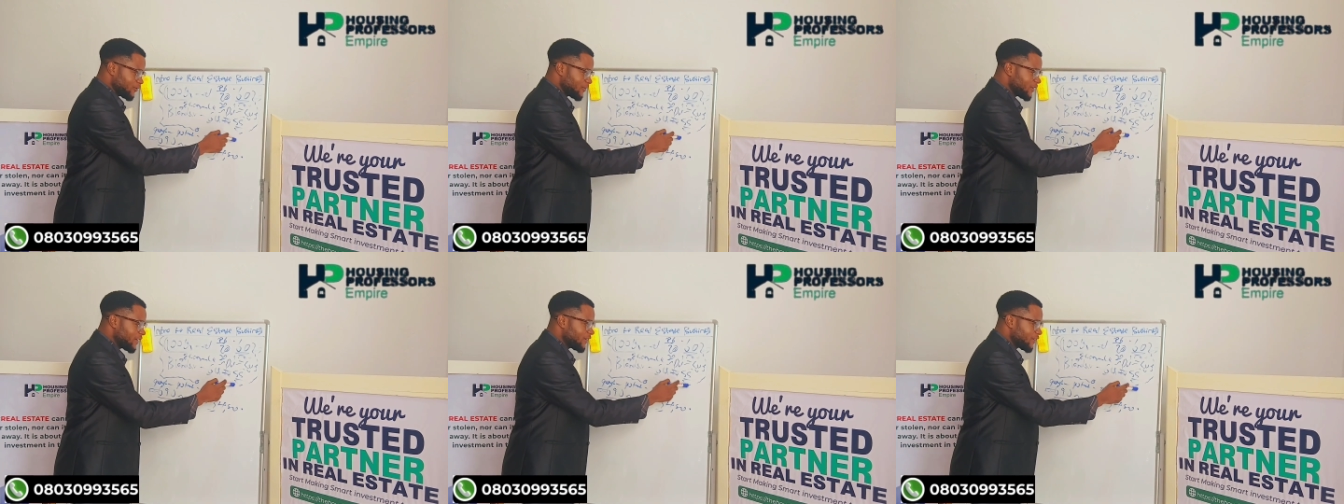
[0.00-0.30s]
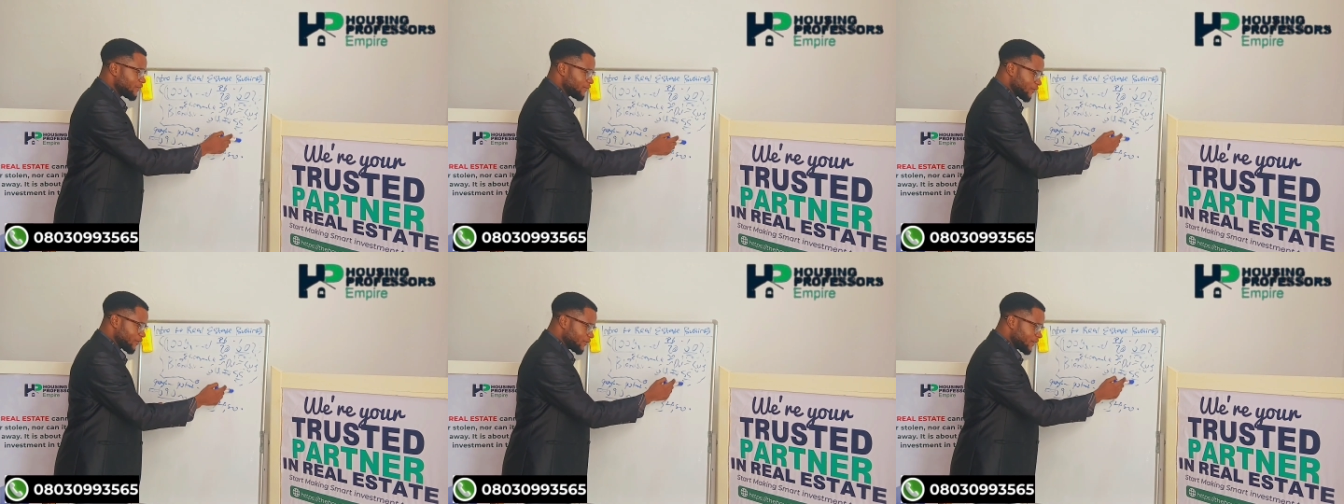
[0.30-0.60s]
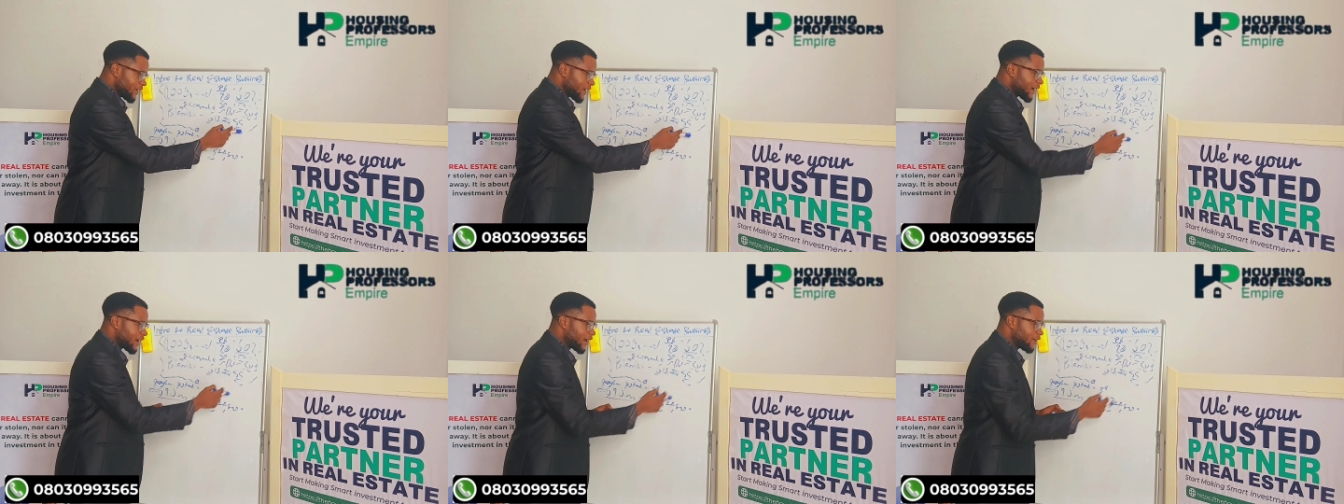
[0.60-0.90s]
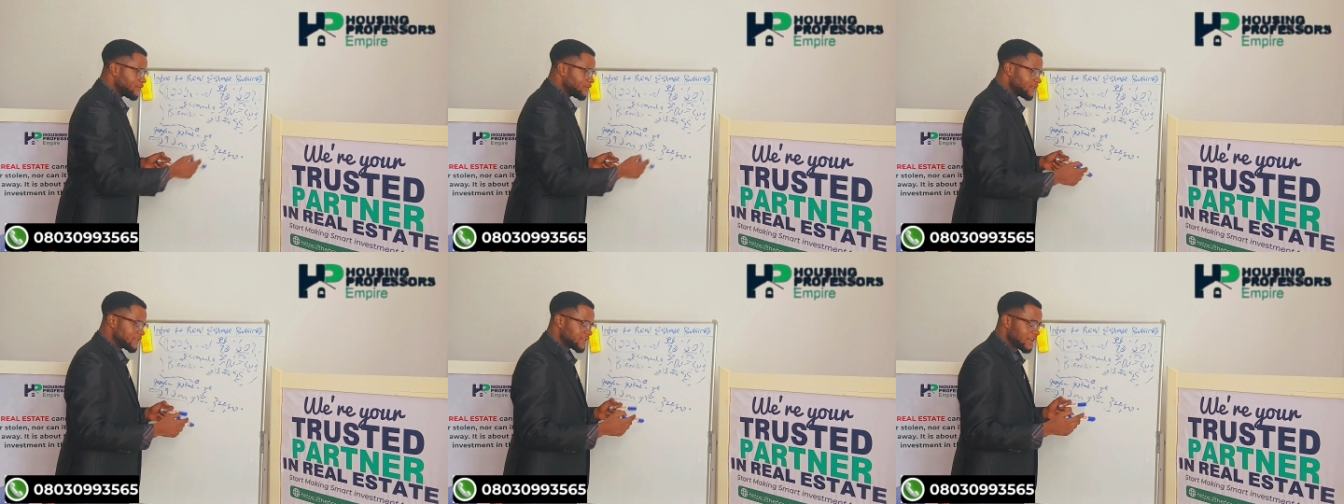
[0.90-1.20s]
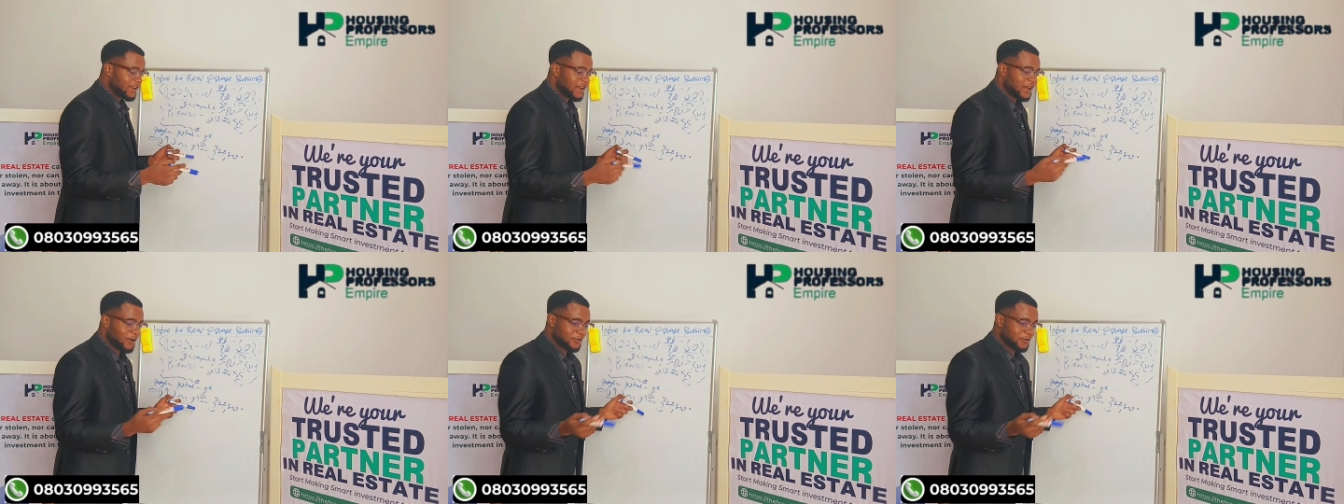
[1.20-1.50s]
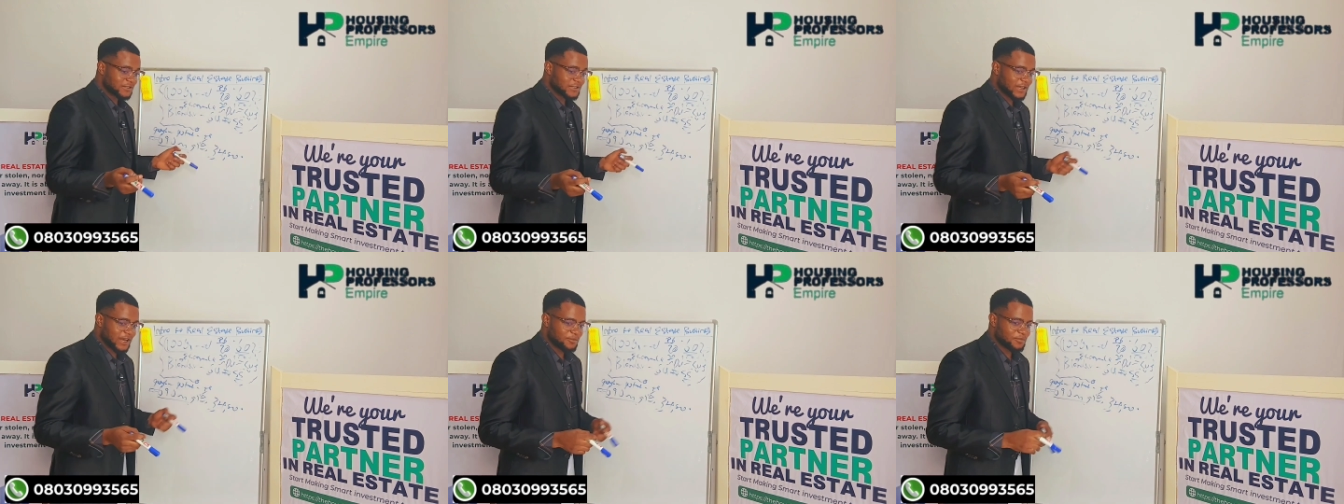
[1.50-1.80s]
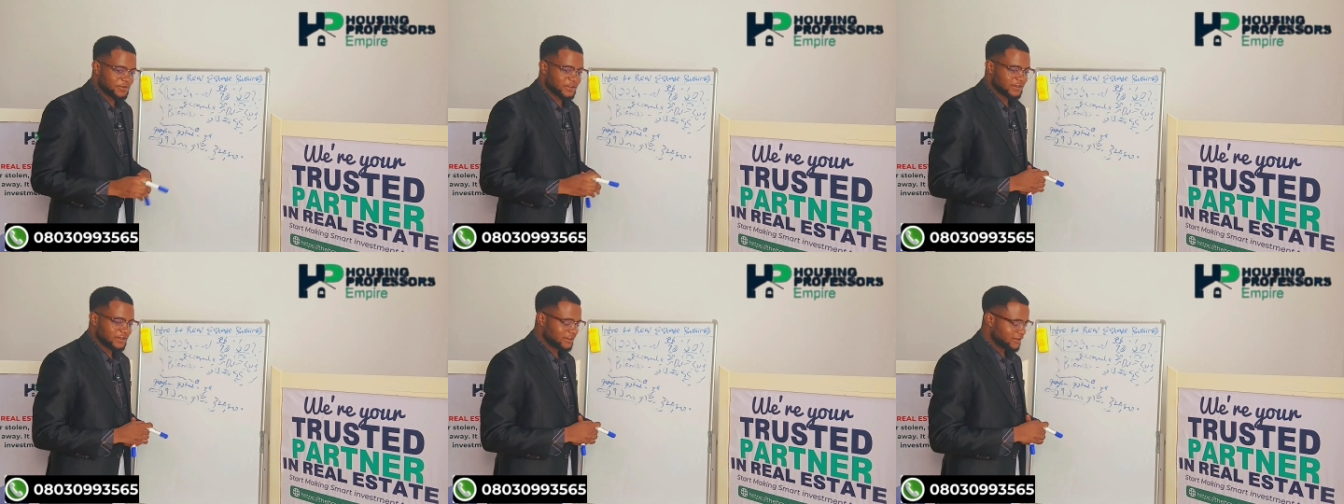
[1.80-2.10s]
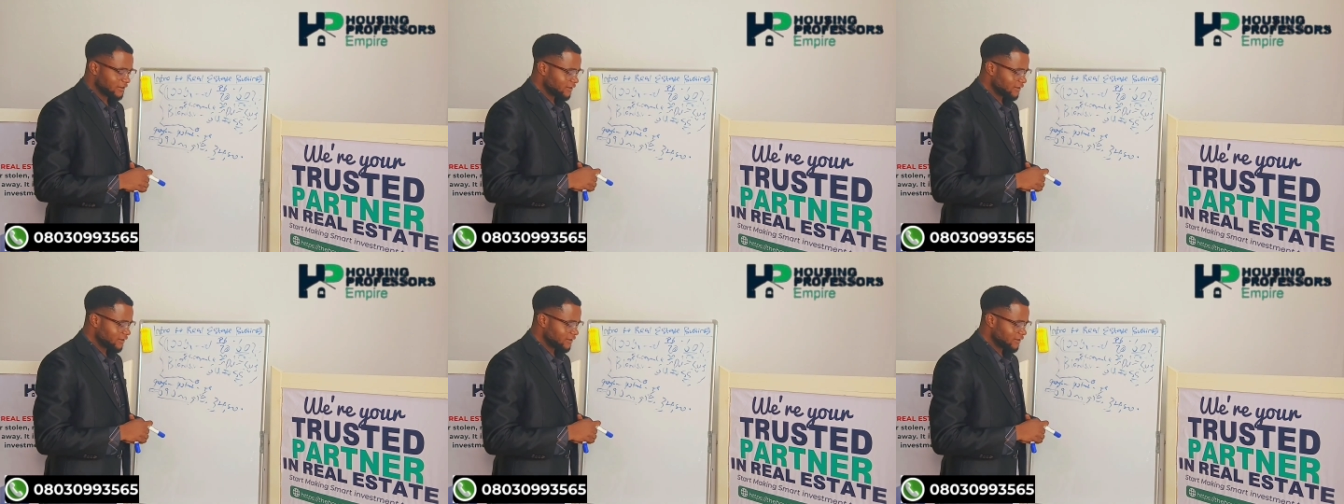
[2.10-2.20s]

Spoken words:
revolving around this, and I was happy.